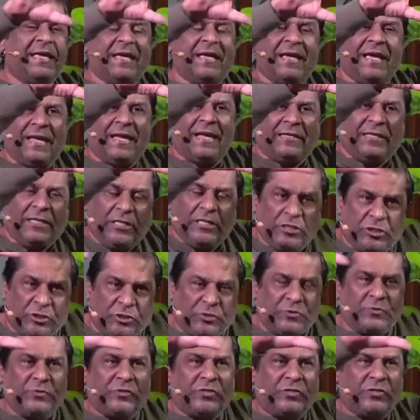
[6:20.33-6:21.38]
at
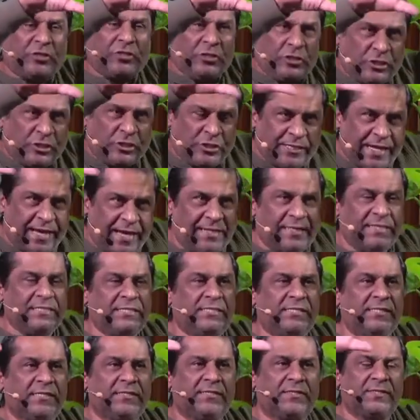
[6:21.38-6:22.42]
issues,
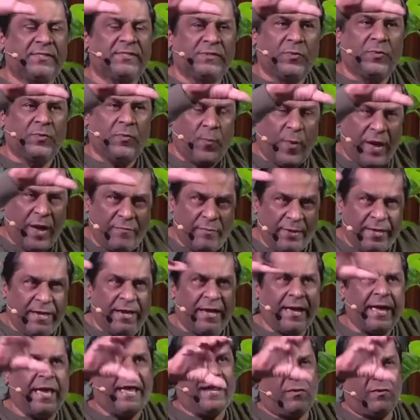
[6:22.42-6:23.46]
challenges, where we are
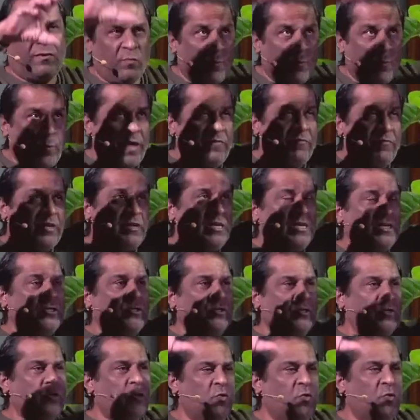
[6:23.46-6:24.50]
at, where we need to
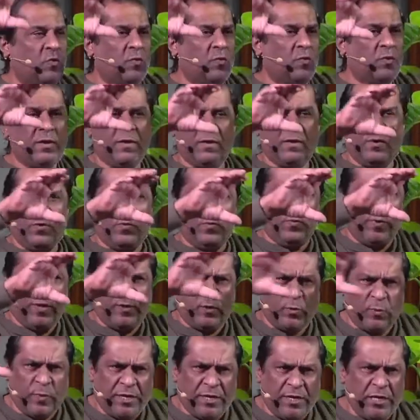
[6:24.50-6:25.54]
go, where
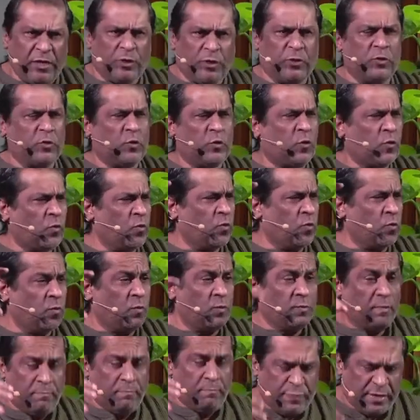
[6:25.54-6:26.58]
do we need to grow,
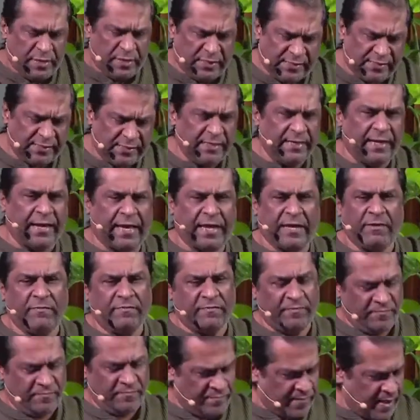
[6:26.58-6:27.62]
personal life,
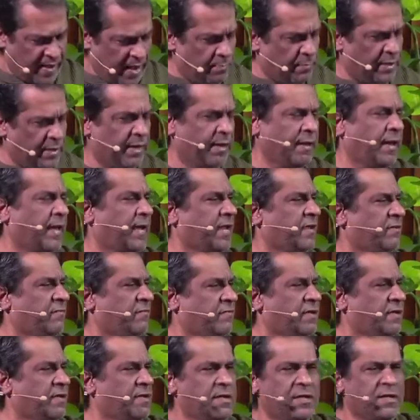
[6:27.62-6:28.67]
family life,
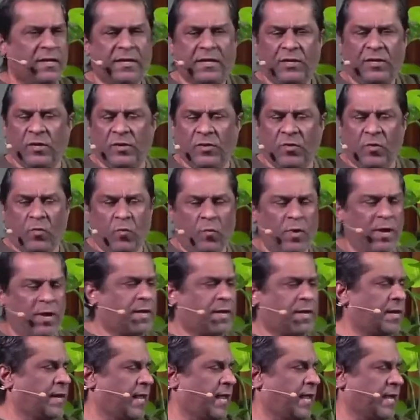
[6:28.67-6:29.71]
you know,
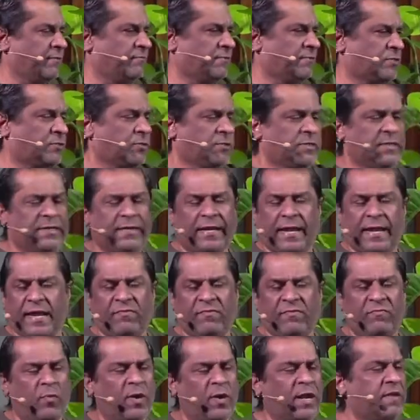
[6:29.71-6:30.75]
work life, student
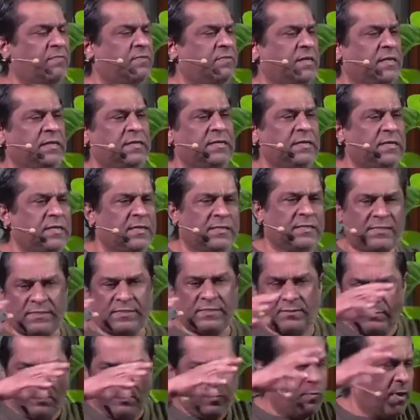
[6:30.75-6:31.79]
life, whatever it
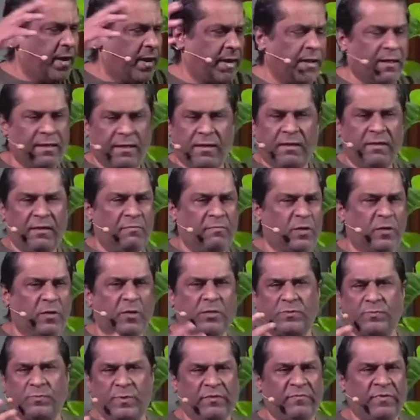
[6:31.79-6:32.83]
is. Why?
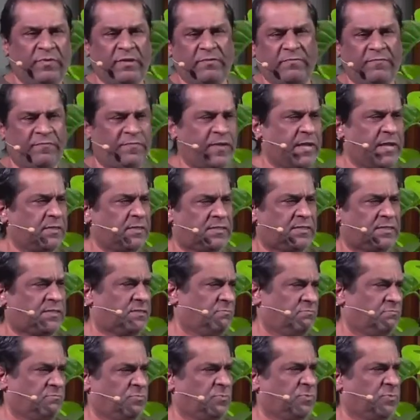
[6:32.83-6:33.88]
Because we face
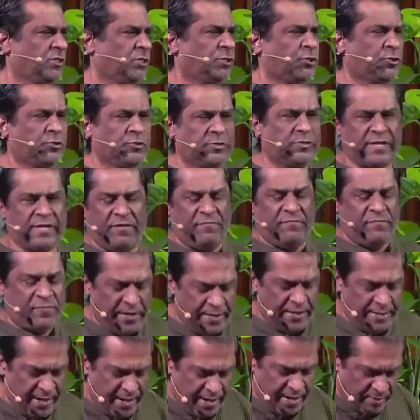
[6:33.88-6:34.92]
issues every
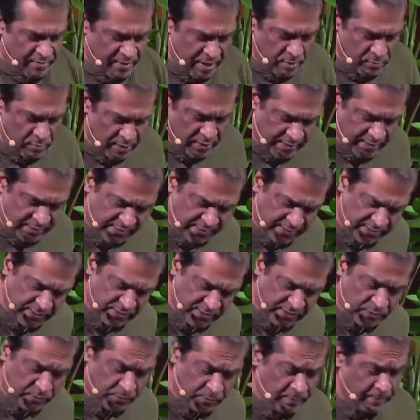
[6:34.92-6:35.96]
day around us.
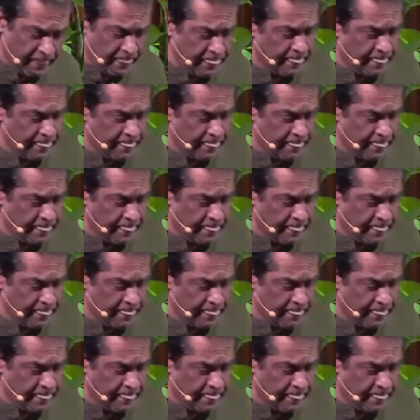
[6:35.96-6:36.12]
So,